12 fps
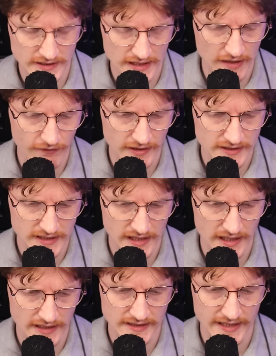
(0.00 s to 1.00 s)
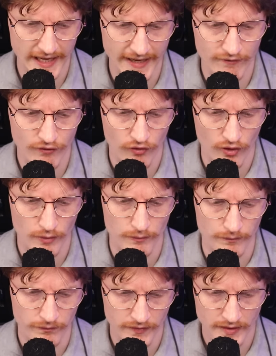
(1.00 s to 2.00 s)
start of Vita Carnis came
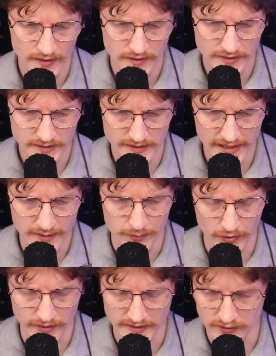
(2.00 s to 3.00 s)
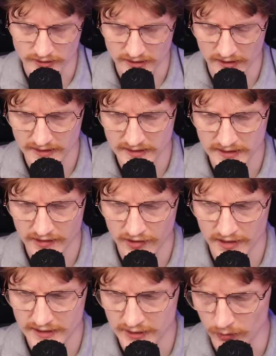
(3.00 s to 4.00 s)
from dead bodies, it was
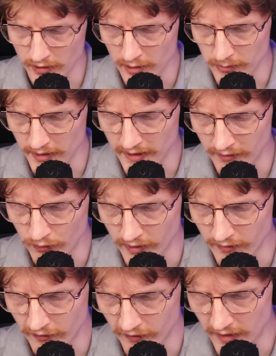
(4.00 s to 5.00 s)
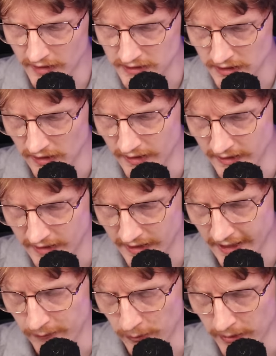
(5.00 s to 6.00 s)
1931, I believe, when it first, like, came